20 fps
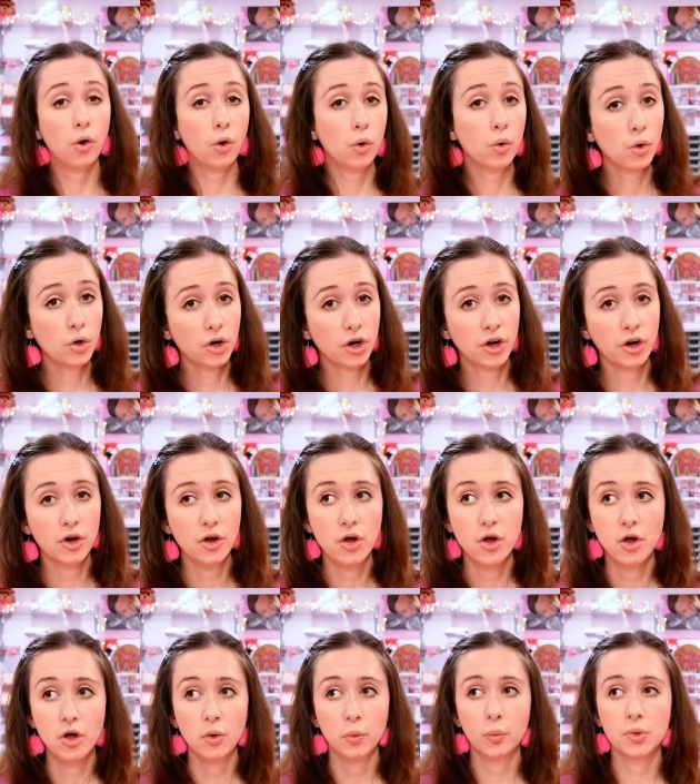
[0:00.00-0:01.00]
Or
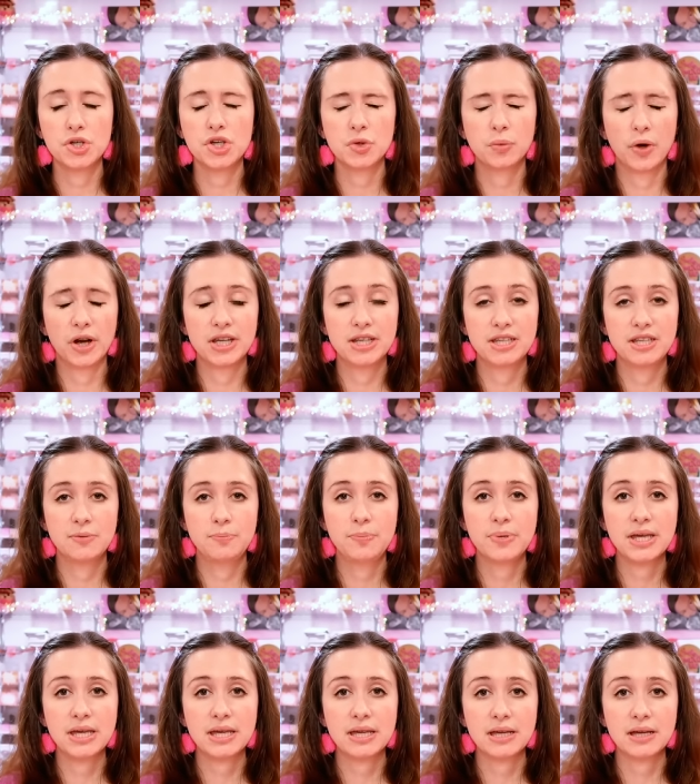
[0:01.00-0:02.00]
would you want it to
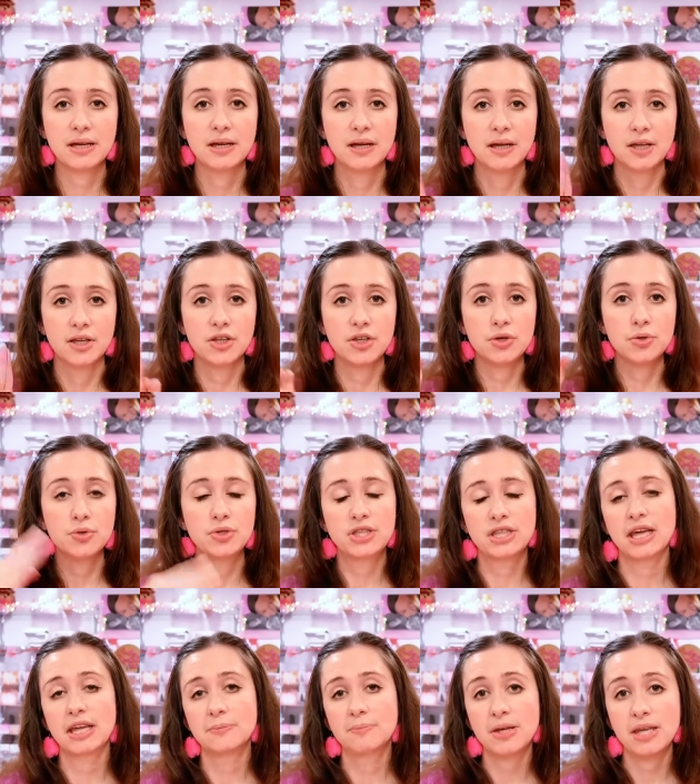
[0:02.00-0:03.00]
be you
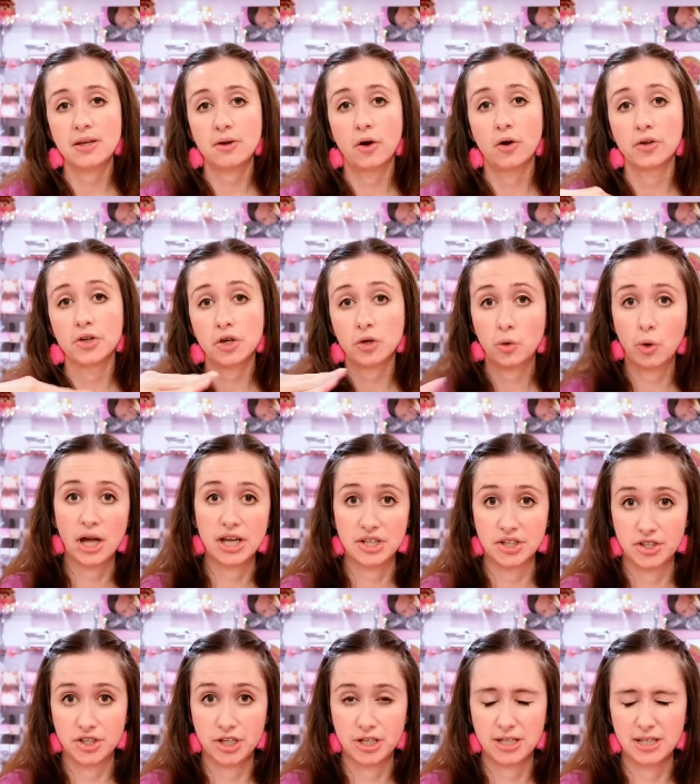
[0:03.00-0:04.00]
send me all your
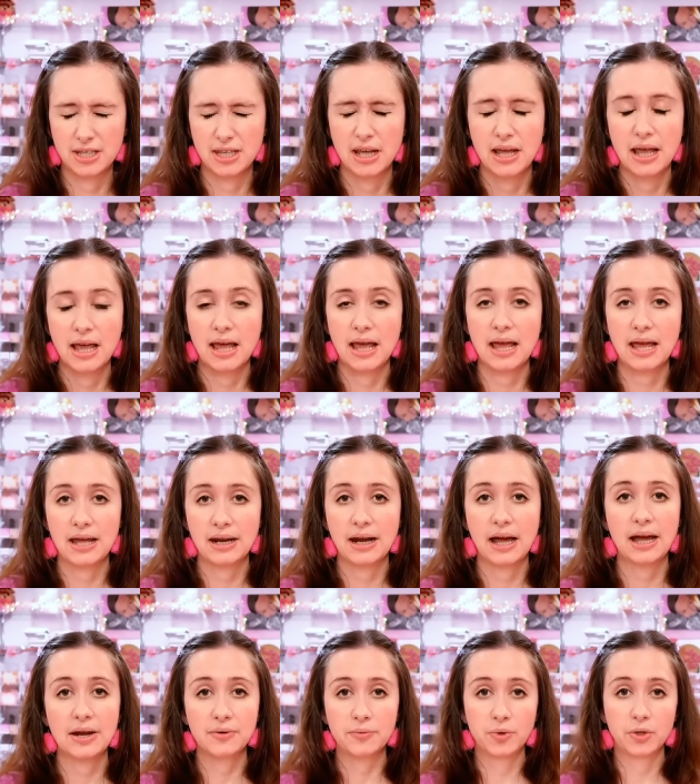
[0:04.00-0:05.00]
questions and
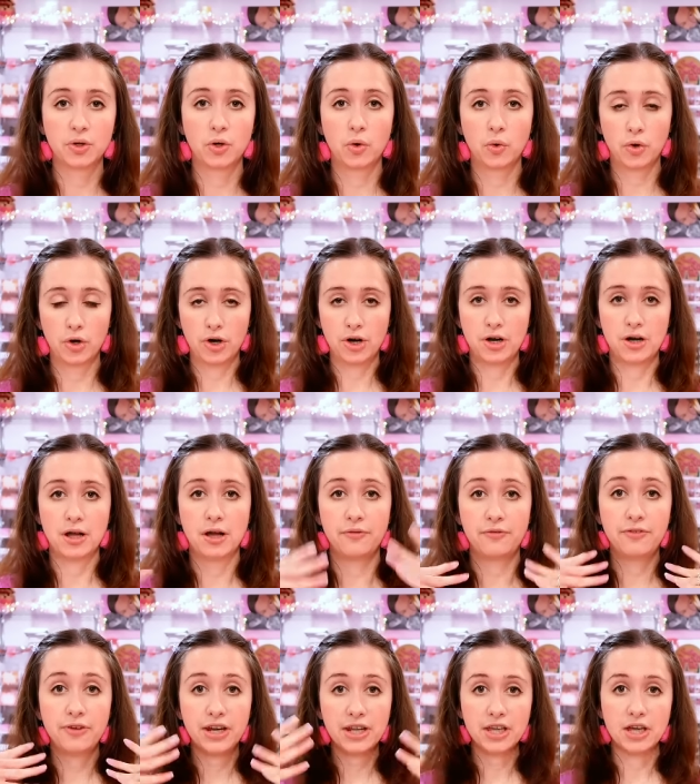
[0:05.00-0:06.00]
I record a
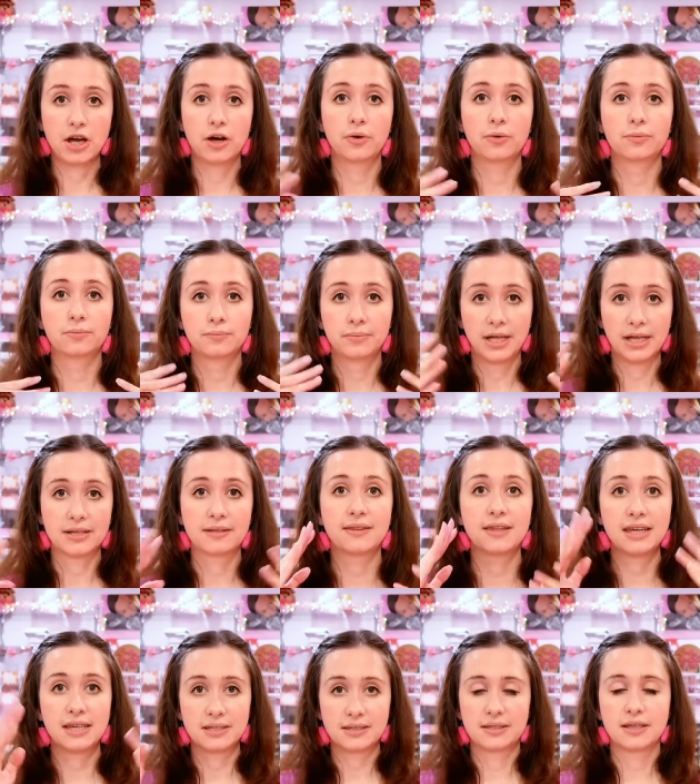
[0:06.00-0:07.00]
video like
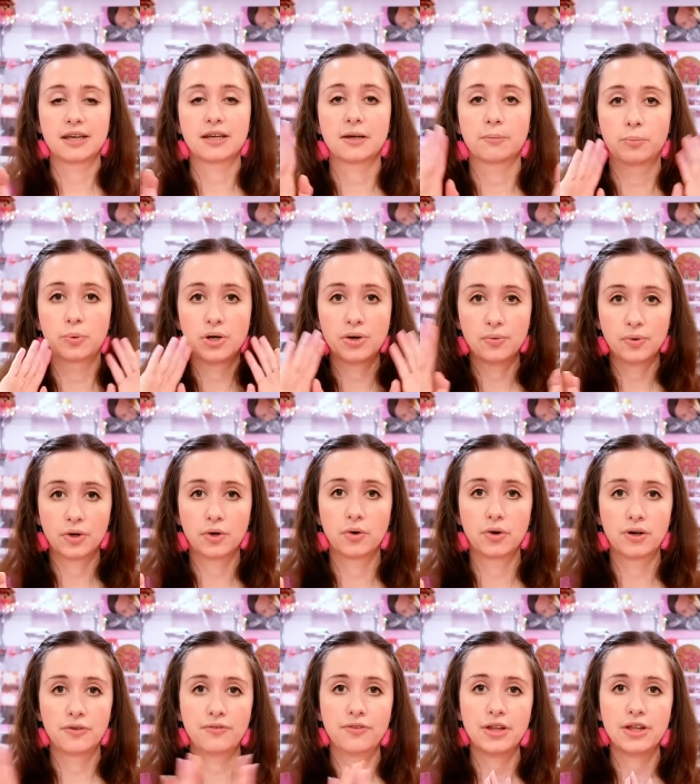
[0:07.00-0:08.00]
this, like a
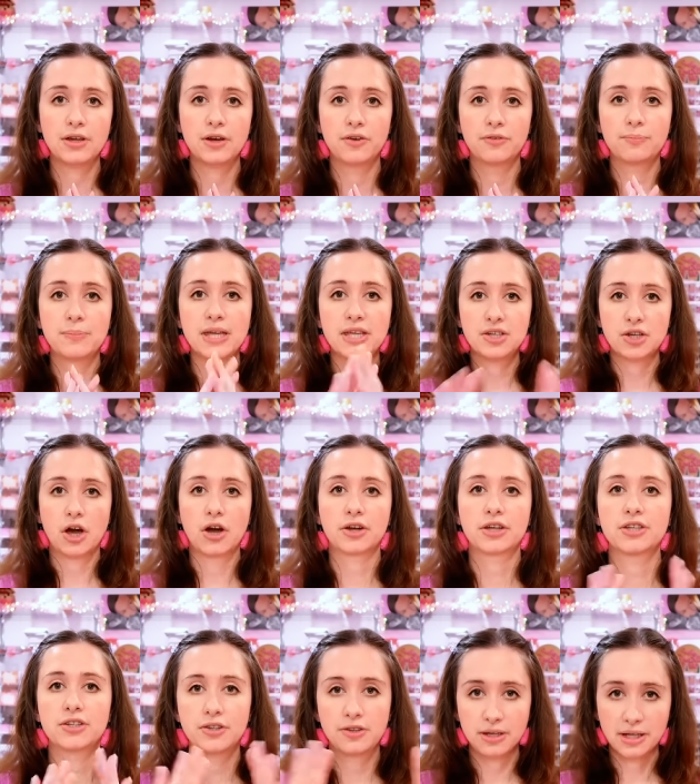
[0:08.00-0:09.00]
pre-recorded video of me
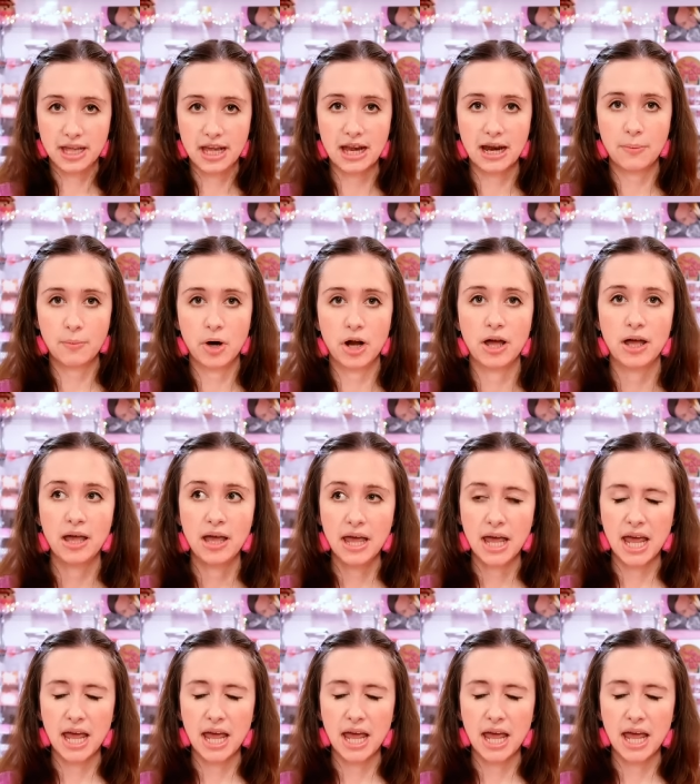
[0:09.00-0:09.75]
talking to the camera